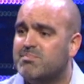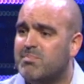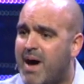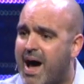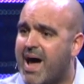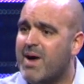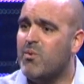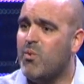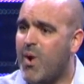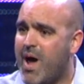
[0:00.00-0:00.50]

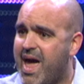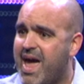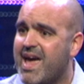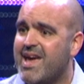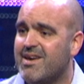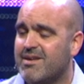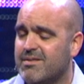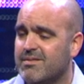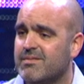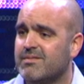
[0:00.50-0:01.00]
my
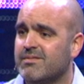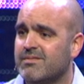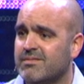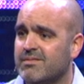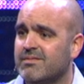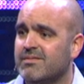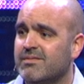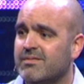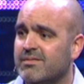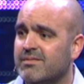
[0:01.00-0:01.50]
way.
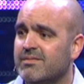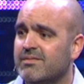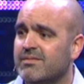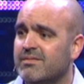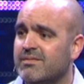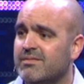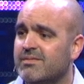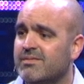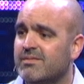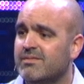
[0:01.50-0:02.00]

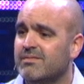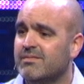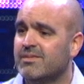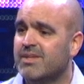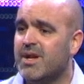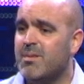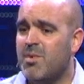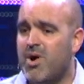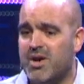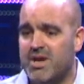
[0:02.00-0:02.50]

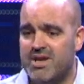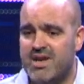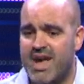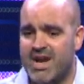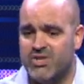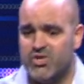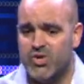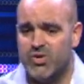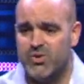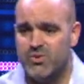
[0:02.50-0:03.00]
Come on, isn't
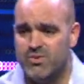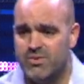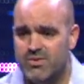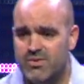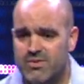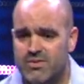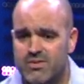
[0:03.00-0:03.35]
that true?